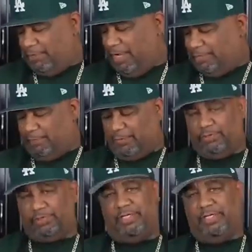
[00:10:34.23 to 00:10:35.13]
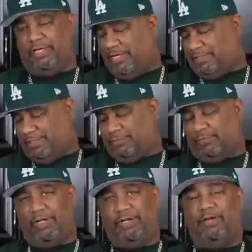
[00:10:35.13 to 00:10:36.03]
you got the protein, and that's this
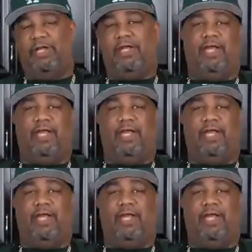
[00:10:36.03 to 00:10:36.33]
right here.